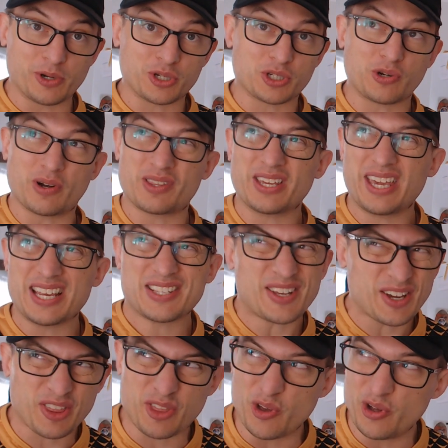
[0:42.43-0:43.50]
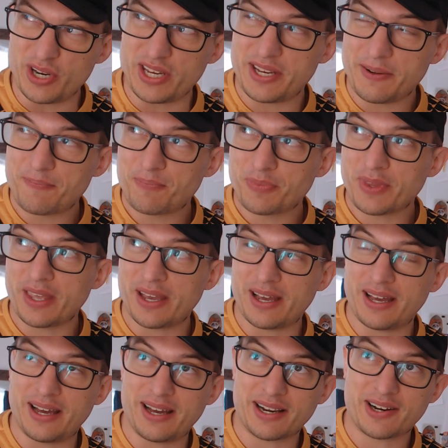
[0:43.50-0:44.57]
score. I think he's like 30.
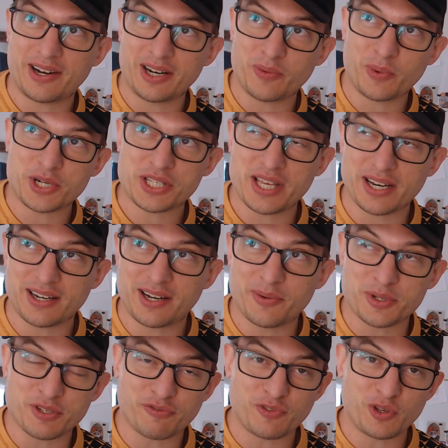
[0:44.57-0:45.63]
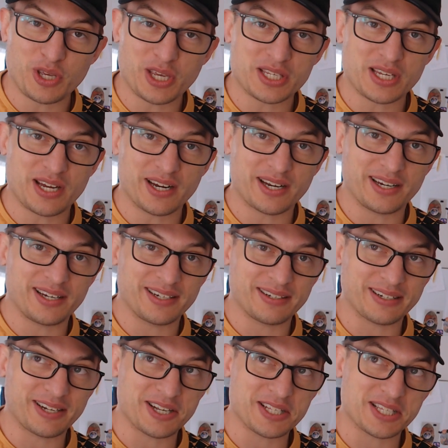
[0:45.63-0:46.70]
I kind of wish that guy was a few years younger
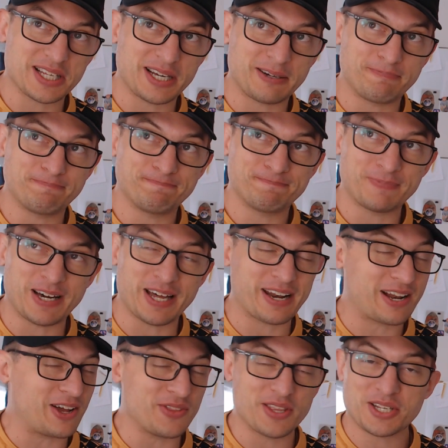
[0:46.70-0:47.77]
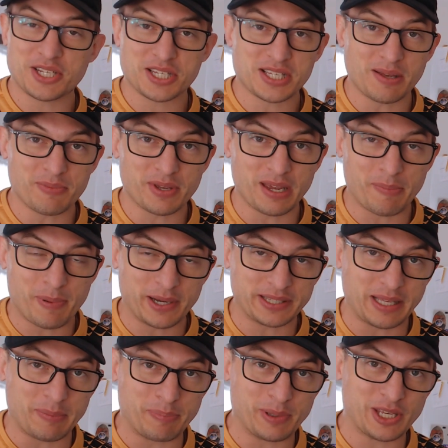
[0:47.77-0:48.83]
because, I don't know, there's just something about
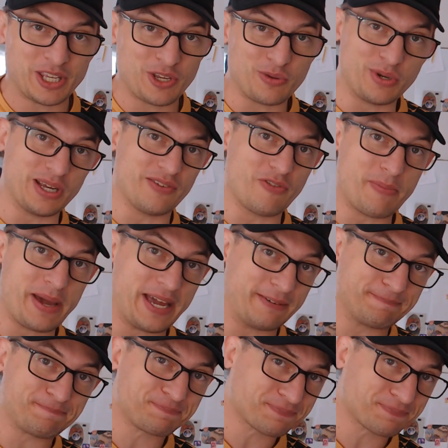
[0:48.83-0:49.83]
that big unit of a man